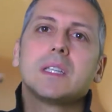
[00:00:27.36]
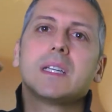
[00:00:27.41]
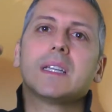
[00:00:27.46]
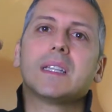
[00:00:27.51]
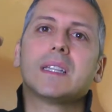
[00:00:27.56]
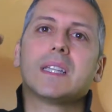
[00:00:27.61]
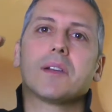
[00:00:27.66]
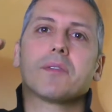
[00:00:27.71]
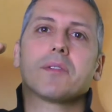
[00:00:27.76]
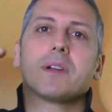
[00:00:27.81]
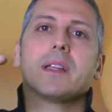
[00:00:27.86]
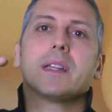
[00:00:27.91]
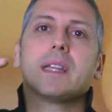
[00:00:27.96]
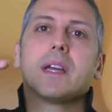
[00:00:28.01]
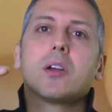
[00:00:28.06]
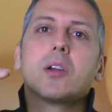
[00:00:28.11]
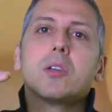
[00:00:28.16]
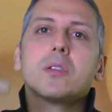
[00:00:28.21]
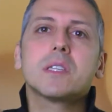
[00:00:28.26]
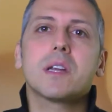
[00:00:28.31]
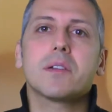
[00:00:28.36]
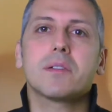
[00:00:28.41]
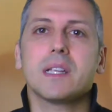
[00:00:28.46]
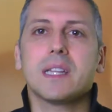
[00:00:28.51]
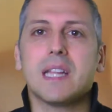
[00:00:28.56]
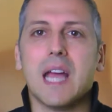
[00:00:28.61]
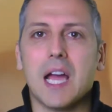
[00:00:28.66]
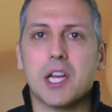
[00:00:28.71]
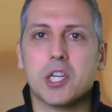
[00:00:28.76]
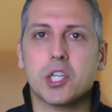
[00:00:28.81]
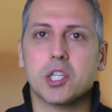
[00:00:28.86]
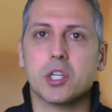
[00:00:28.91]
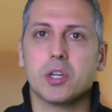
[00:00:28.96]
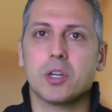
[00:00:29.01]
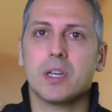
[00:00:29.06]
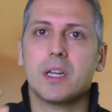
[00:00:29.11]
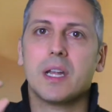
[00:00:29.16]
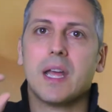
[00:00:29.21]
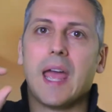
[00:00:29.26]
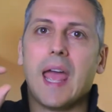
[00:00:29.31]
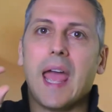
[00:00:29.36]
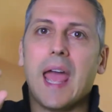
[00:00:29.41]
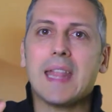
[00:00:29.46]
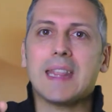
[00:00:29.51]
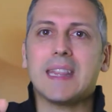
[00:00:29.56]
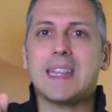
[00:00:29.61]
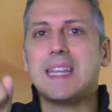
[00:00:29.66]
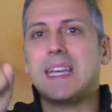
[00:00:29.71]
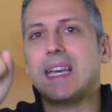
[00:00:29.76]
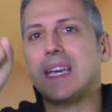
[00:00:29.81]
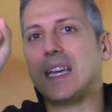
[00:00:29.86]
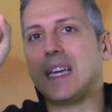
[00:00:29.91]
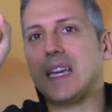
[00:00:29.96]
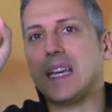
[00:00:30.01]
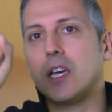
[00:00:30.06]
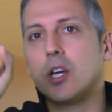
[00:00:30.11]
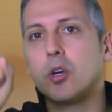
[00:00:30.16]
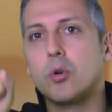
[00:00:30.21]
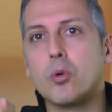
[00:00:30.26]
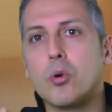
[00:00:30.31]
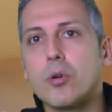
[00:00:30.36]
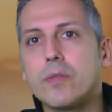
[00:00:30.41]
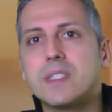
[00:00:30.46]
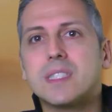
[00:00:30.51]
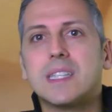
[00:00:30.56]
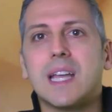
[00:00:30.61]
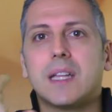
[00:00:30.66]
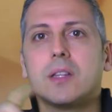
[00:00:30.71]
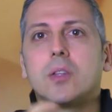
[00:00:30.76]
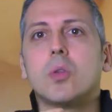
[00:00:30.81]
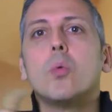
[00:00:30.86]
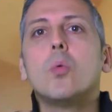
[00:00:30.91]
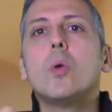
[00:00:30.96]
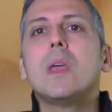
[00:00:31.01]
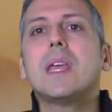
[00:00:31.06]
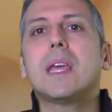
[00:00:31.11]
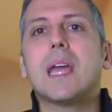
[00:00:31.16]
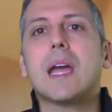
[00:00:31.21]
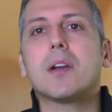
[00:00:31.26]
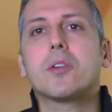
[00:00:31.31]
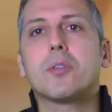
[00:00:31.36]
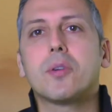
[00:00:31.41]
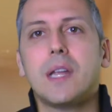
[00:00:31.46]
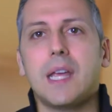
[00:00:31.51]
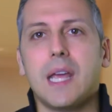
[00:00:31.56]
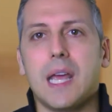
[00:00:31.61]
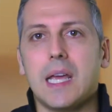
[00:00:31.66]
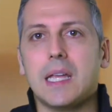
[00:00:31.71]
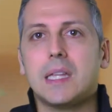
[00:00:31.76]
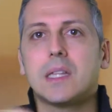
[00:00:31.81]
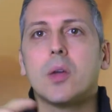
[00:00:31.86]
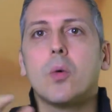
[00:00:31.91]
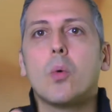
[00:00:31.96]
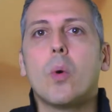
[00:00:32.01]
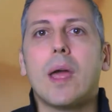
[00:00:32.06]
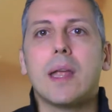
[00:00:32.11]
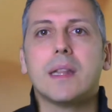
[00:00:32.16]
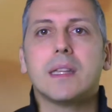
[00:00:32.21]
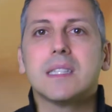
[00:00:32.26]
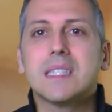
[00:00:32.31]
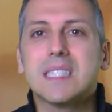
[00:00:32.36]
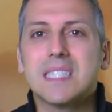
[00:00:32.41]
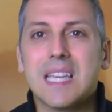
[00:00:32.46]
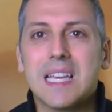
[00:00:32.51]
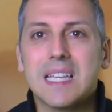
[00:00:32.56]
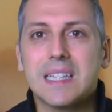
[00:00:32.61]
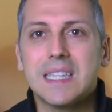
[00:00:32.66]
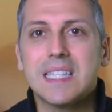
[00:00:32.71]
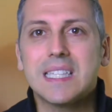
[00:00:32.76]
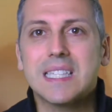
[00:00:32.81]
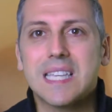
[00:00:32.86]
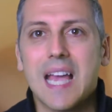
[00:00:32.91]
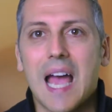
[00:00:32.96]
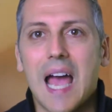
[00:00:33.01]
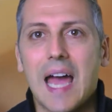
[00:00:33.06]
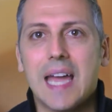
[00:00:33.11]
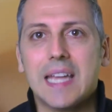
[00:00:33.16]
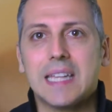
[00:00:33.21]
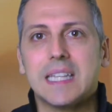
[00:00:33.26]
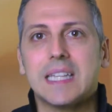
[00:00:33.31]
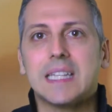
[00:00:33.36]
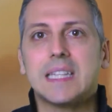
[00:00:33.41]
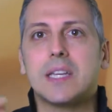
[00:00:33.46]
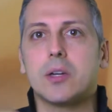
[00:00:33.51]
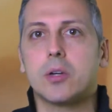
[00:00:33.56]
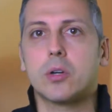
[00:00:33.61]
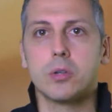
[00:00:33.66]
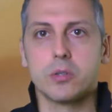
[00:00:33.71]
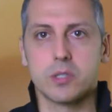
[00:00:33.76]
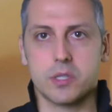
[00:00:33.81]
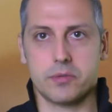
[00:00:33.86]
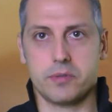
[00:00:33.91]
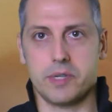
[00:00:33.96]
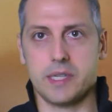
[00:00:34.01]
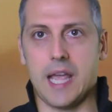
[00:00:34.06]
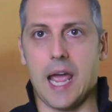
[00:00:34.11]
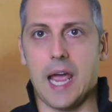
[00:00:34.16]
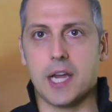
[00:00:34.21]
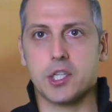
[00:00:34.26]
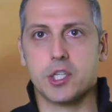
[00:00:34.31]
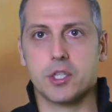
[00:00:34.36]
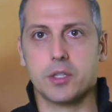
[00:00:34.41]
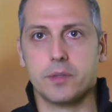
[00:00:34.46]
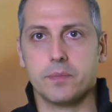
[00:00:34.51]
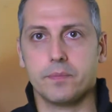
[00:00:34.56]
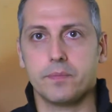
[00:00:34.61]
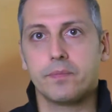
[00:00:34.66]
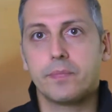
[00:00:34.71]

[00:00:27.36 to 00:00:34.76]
the occlusal reduction and the grooves that we can create when we decide the occlusal reduction.